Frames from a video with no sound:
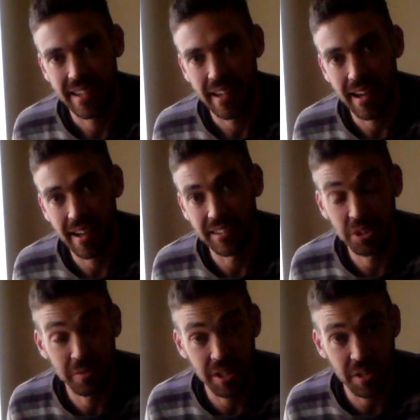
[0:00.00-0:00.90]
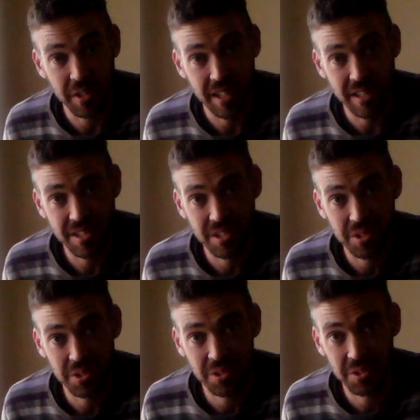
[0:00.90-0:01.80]
A little video here
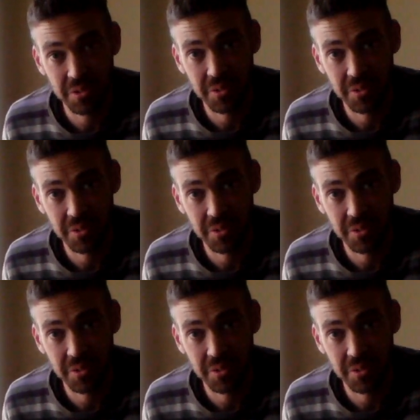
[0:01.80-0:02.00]
to